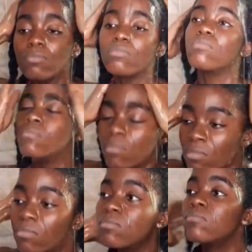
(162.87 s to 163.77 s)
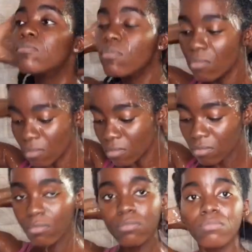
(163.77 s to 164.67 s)
So I stayed under the shower for like
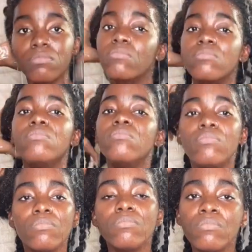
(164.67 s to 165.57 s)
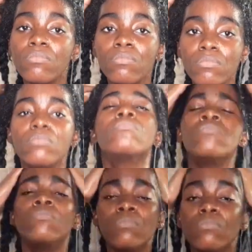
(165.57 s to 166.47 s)
slightly over a minute or two. I was just
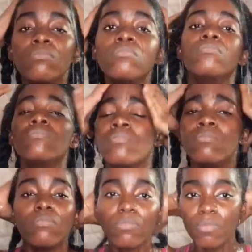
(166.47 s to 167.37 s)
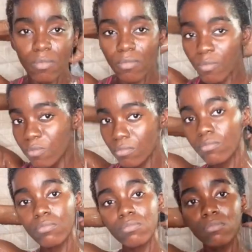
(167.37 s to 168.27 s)
under, just trying to get water everywhere in my
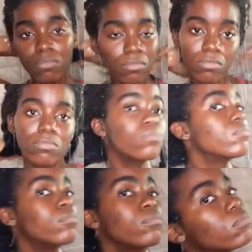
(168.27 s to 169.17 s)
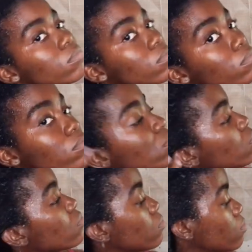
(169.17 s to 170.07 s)
hair. After
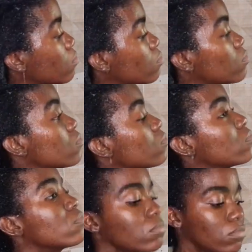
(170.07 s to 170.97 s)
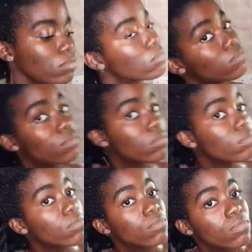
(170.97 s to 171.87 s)
which I went in with the shampoo.
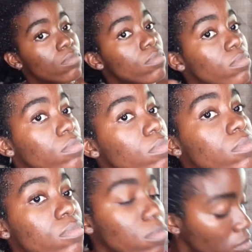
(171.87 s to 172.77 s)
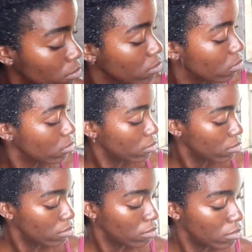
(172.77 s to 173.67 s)
The shampoo didn't lather as much at
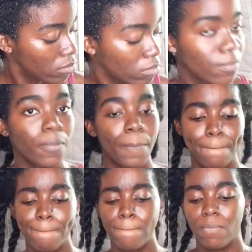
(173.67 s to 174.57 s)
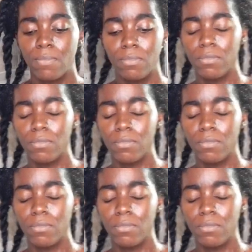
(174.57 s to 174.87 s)
first because I really had like